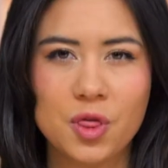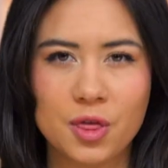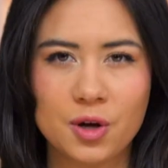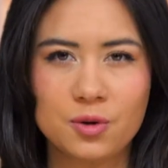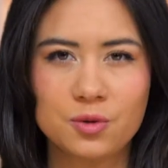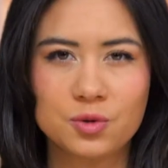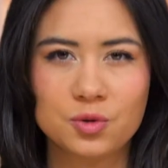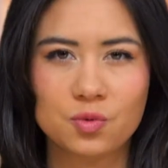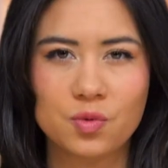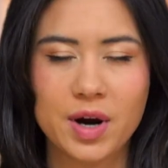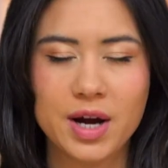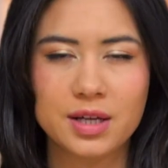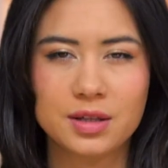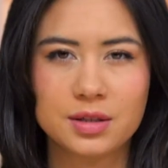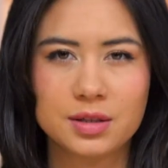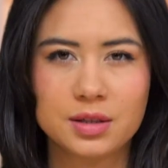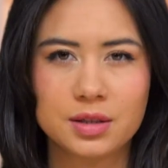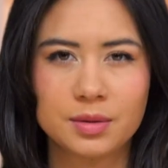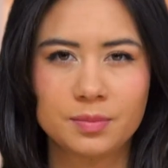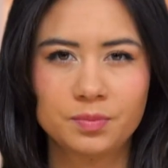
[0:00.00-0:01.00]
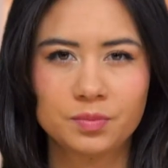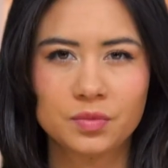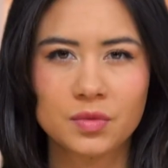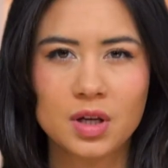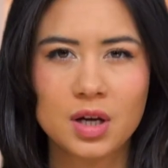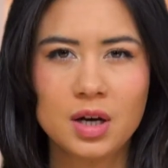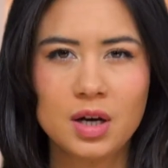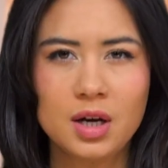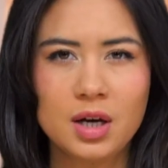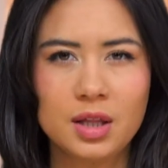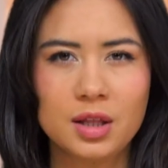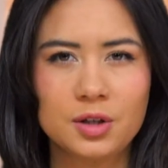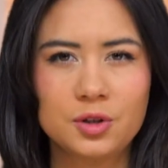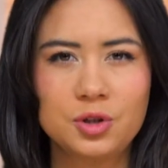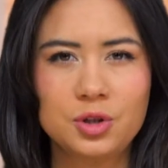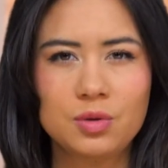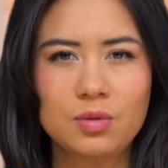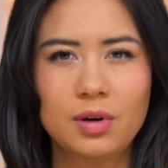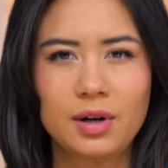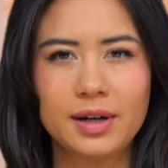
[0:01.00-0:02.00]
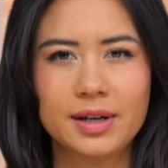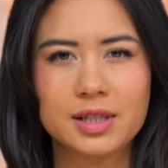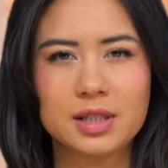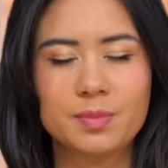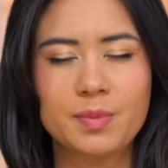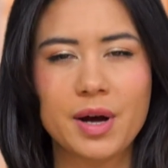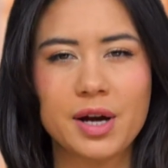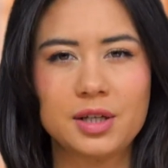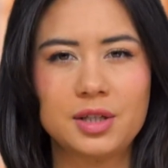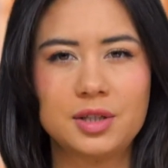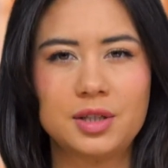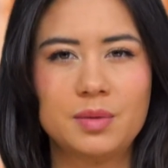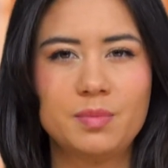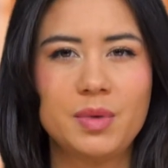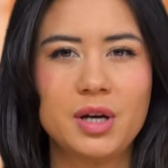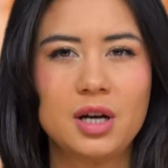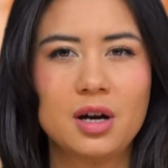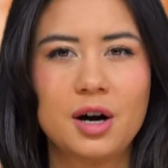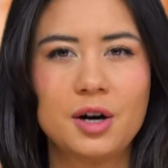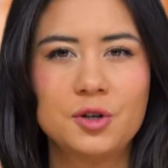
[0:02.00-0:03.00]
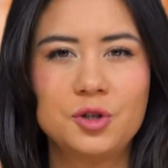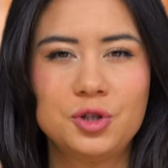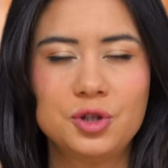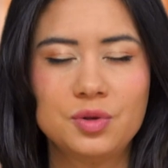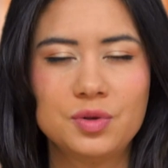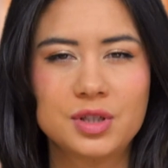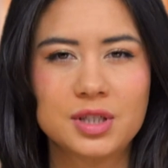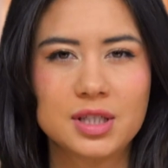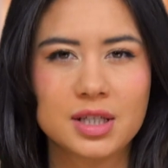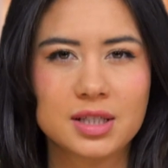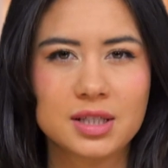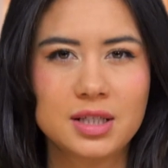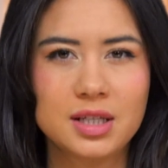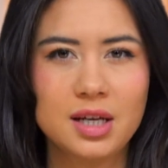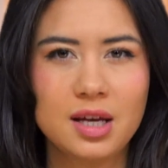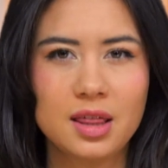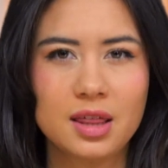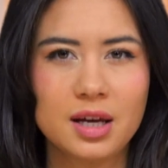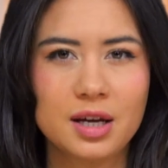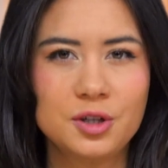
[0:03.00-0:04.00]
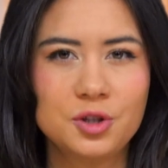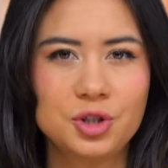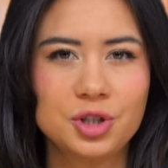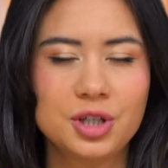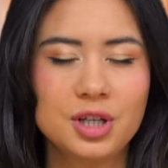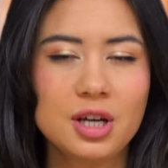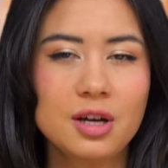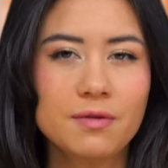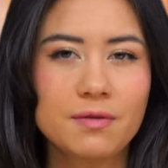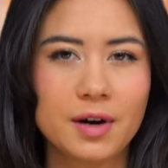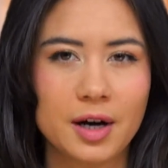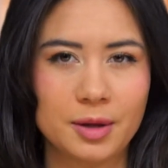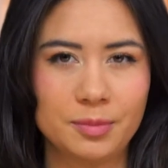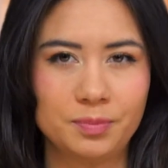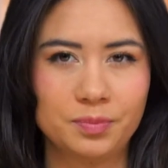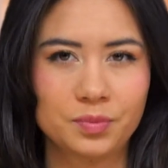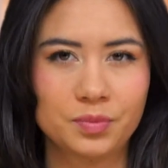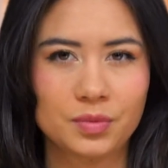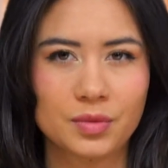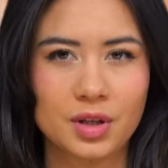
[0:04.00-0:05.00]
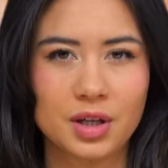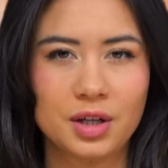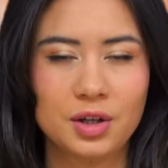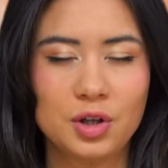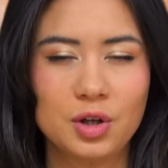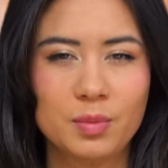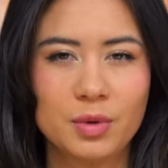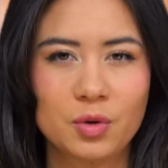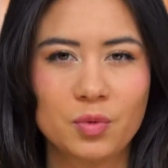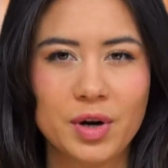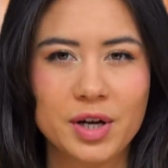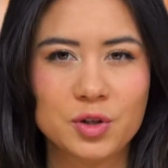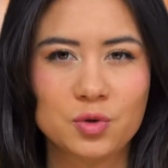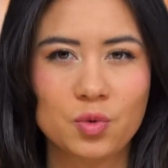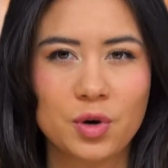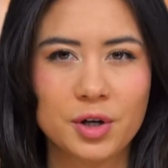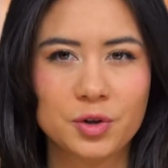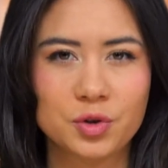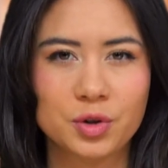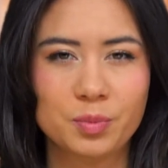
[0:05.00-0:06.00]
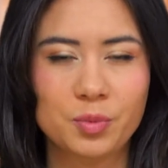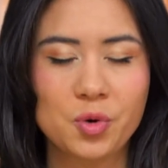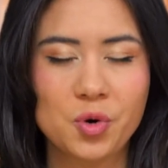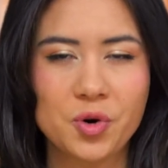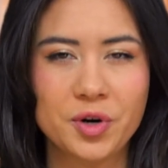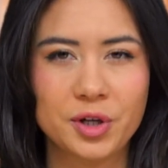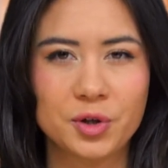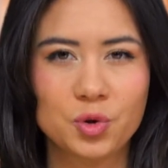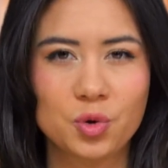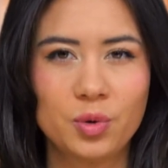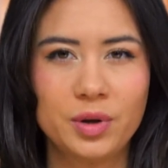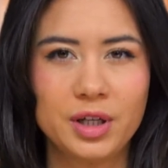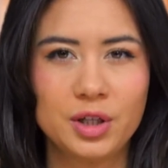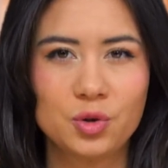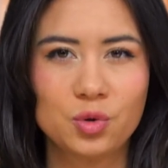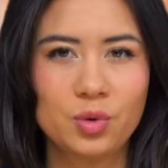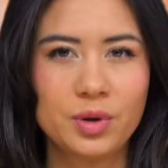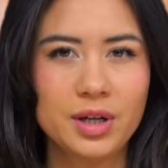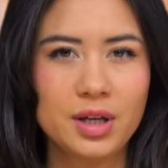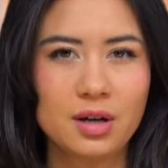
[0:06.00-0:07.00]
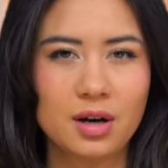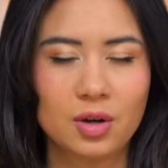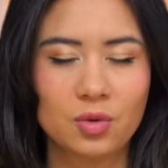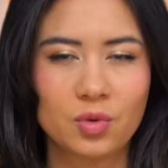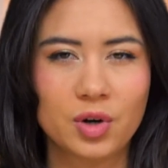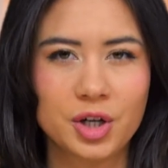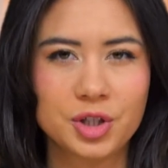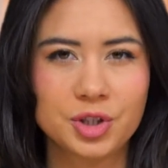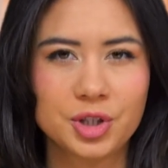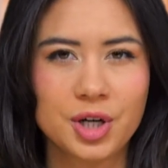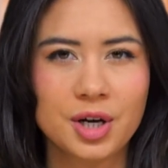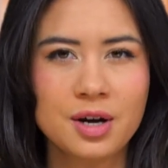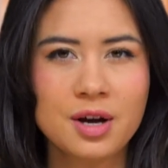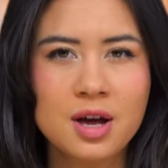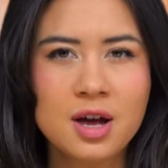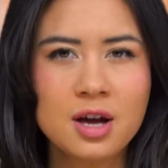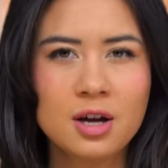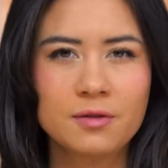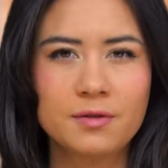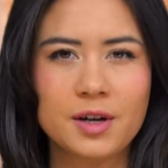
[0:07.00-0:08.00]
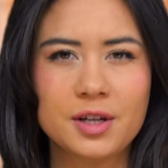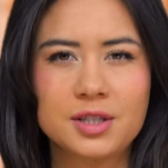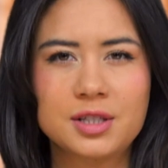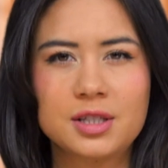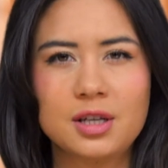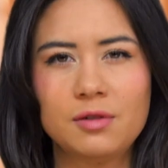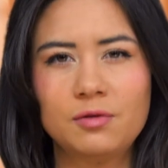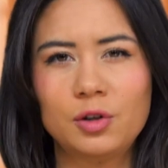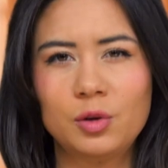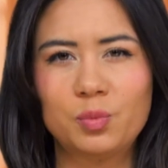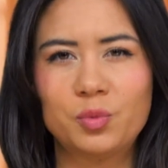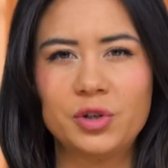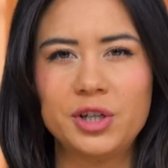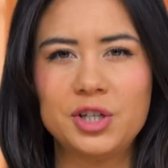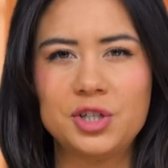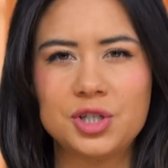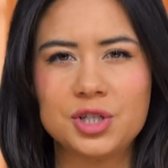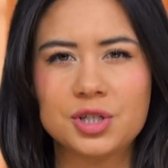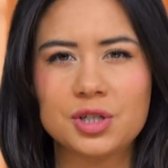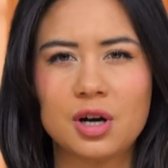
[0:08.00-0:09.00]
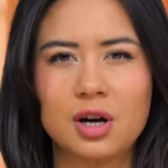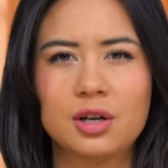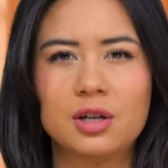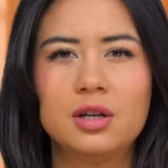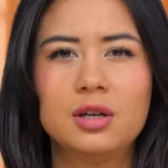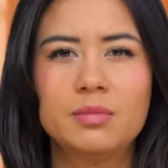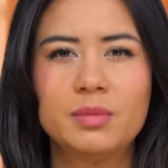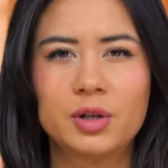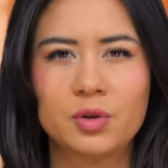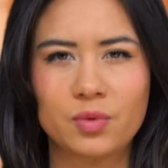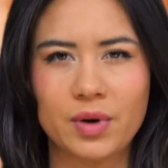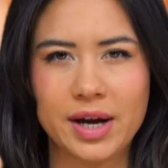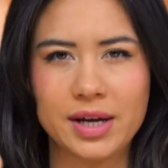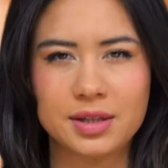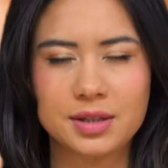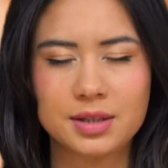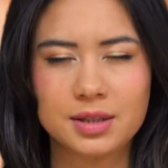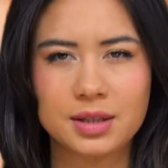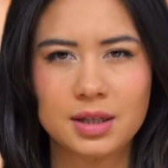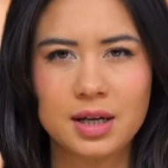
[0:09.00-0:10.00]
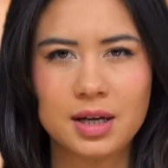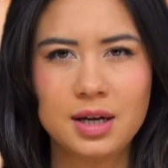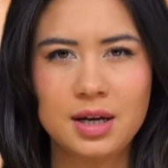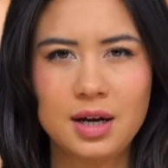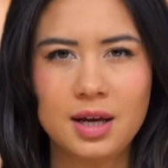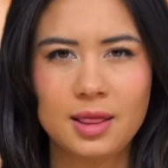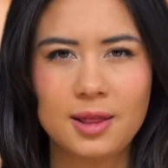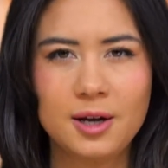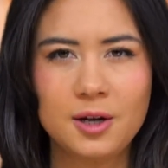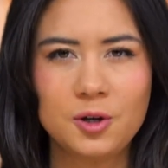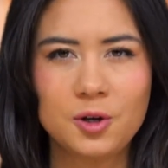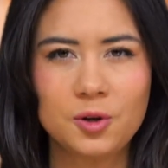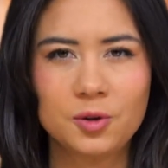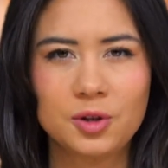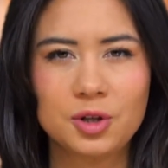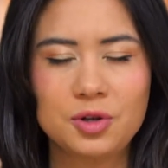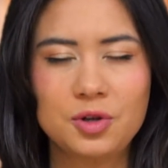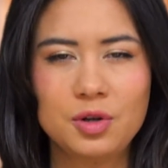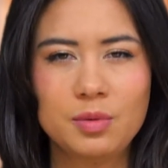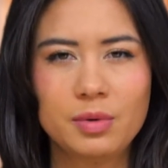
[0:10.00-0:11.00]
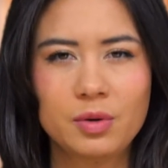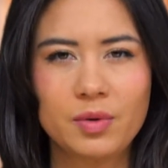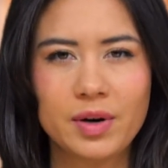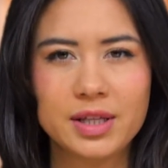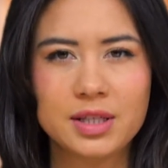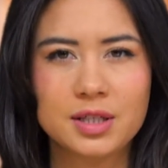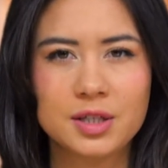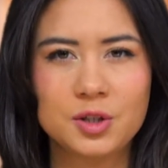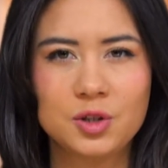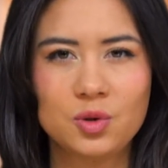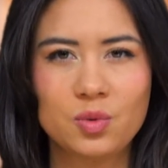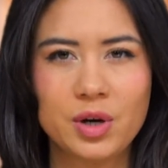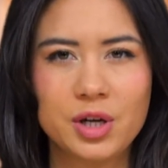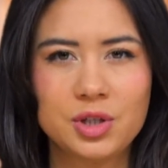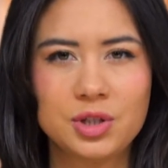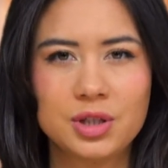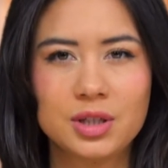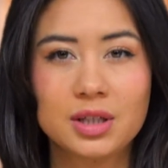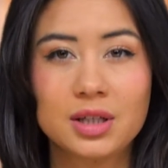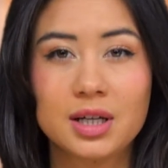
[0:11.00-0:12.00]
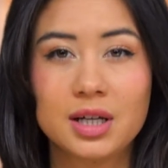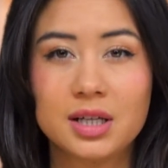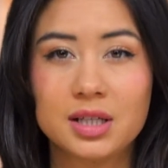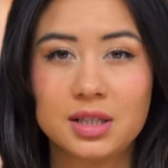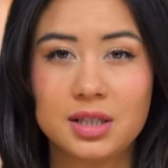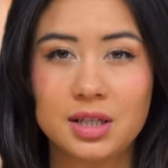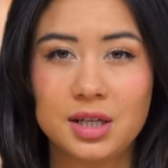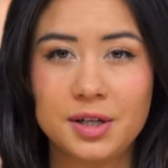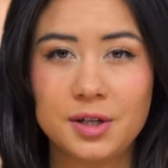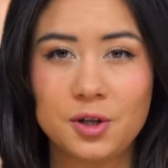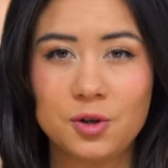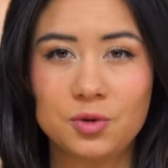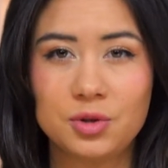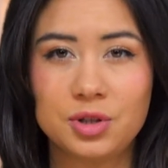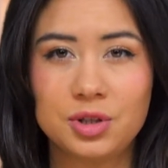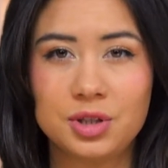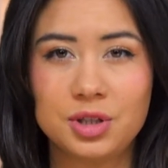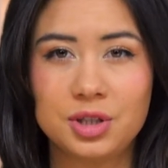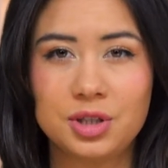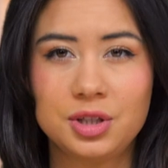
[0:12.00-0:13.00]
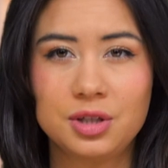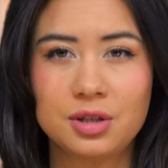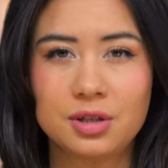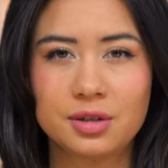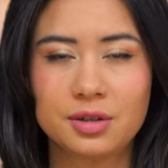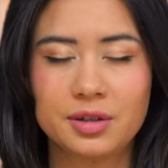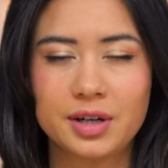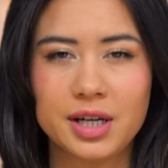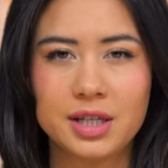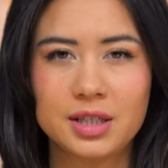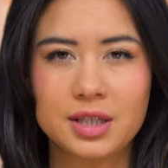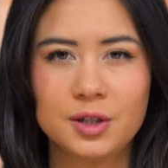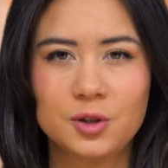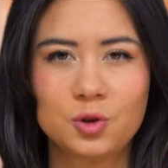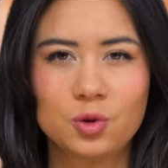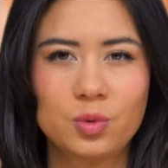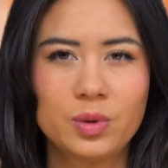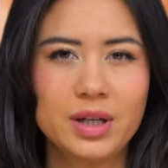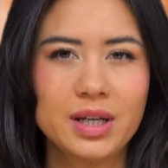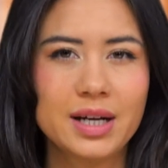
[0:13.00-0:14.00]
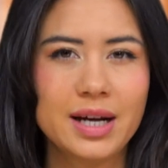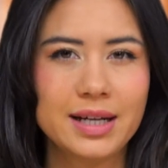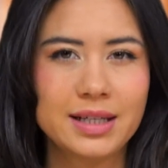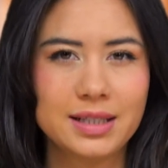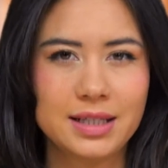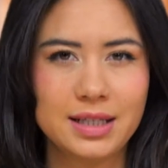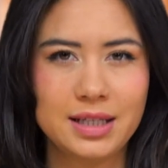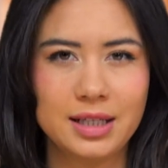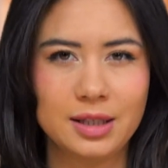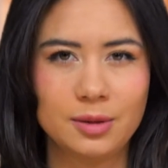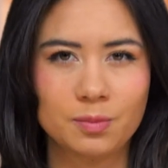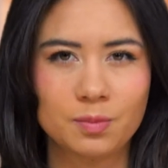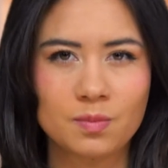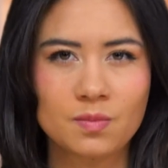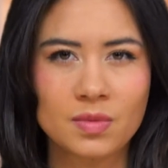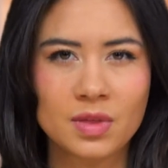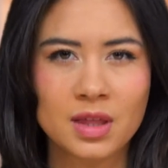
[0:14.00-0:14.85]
those rights. The two are expected to meet on June 16th in Geneva. A Human Rights Watch report in 2020 on Russia found several breaches on human rights. They note the human rights situation continued to deteriorate in 2019,